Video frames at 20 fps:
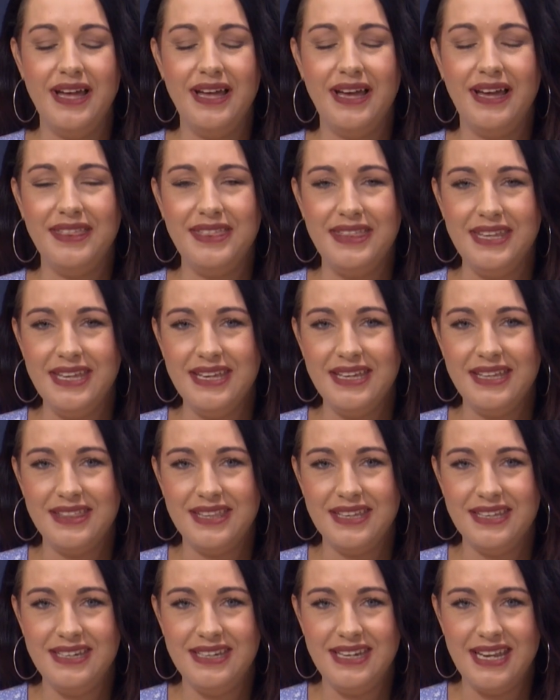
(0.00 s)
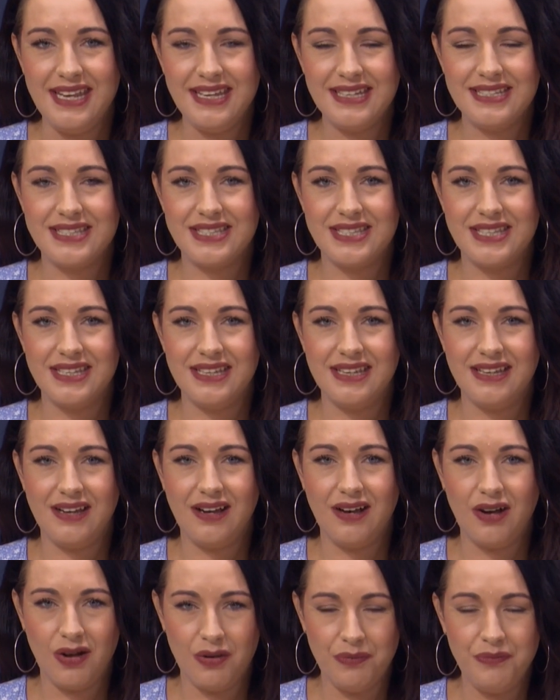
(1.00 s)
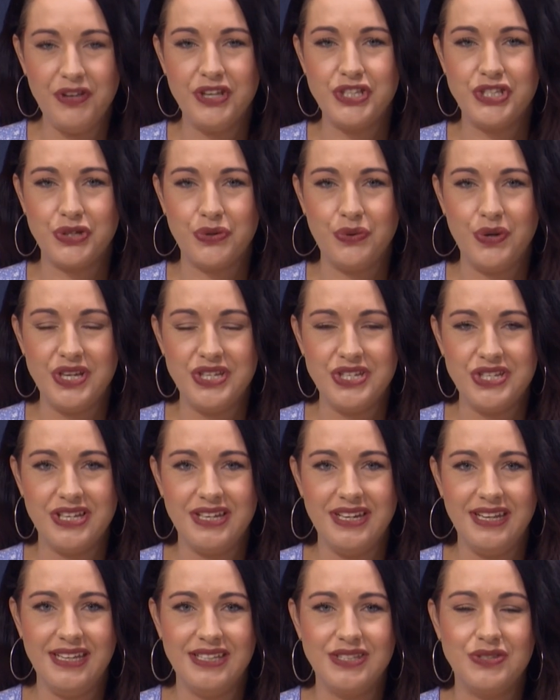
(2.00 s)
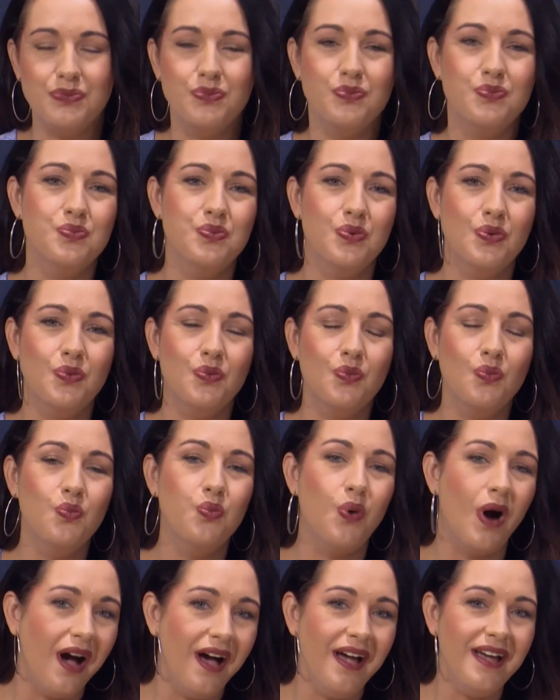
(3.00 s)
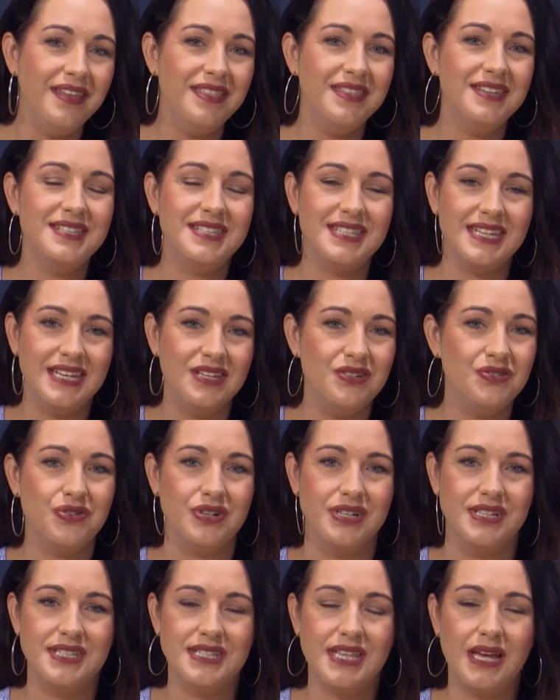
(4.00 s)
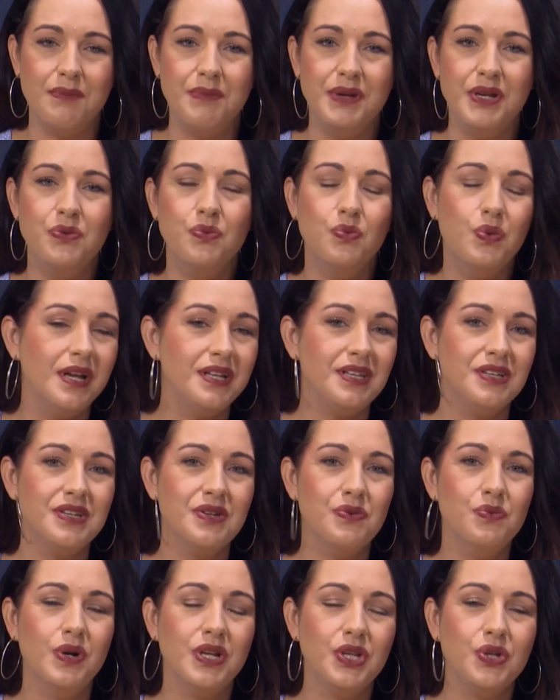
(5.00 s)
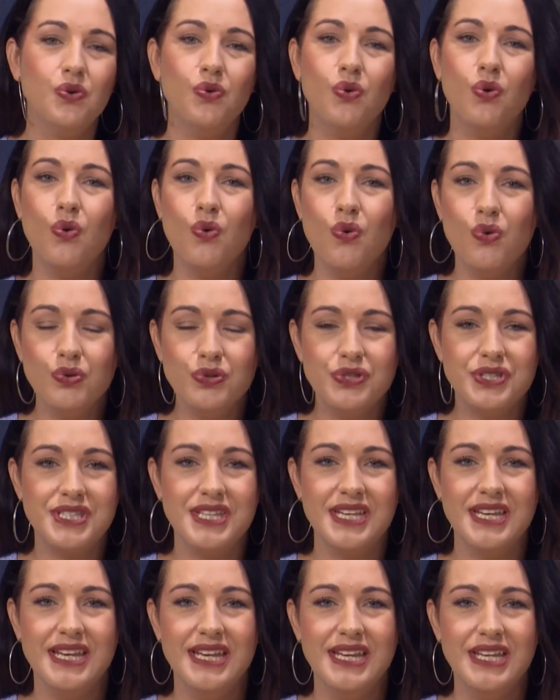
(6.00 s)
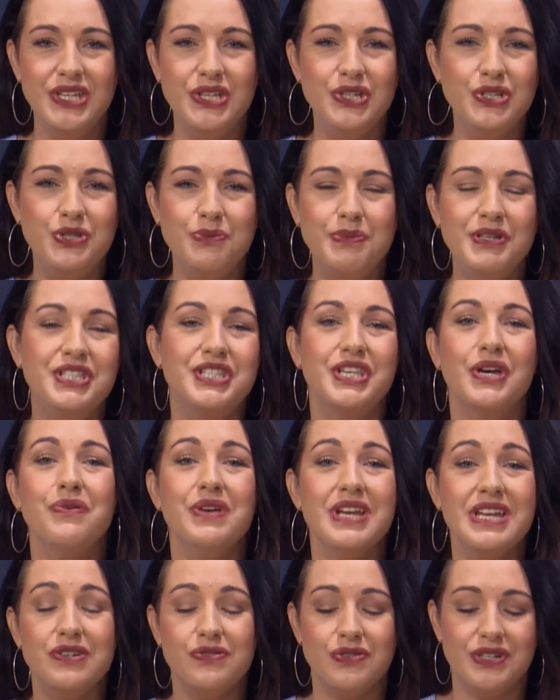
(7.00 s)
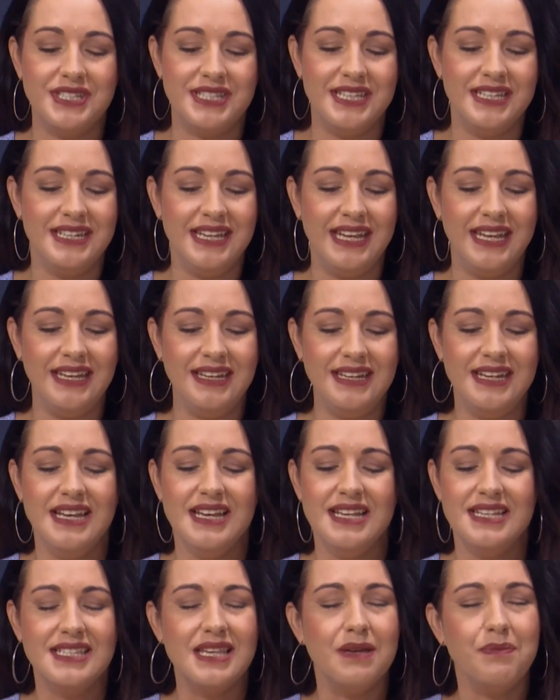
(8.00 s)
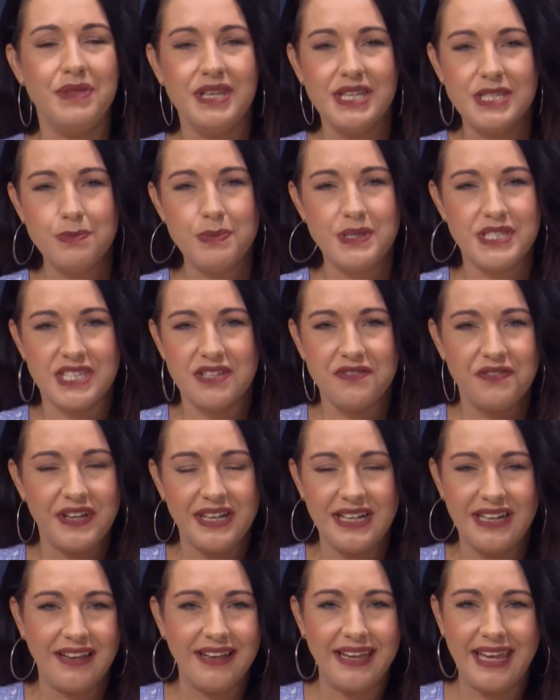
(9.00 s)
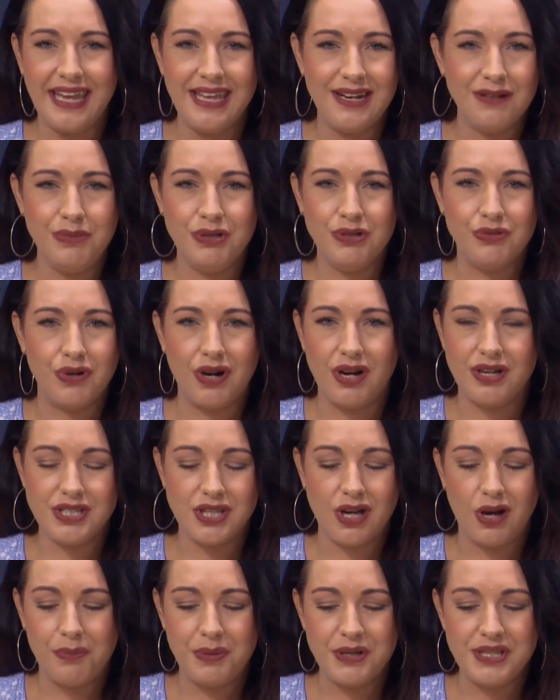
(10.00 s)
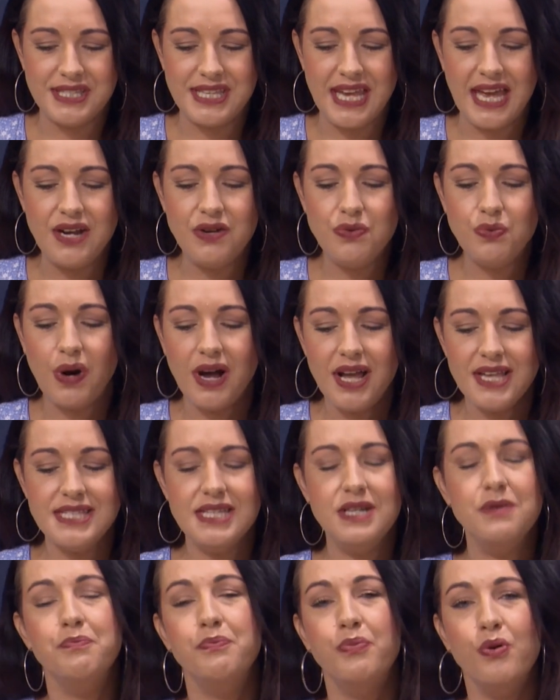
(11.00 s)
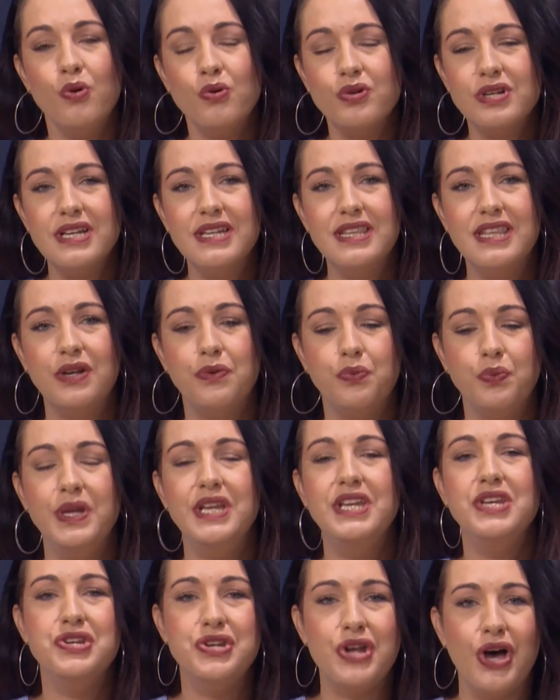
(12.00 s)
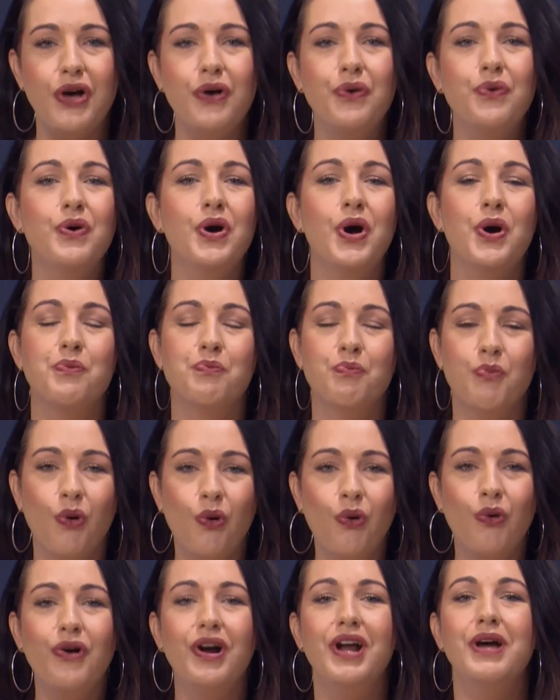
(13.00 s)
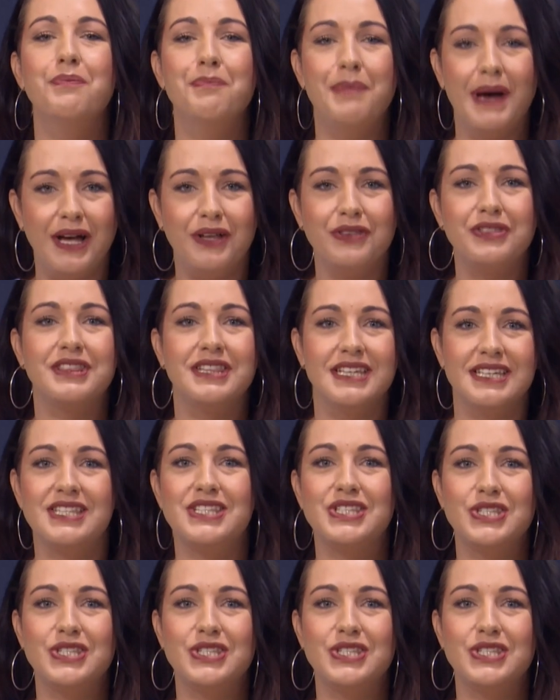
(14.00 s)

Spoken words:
I think the next obvious question is, why this interest? I mean, what caused you to be so interested in something specific like edible grasshoppers, and why is it important that we know more about this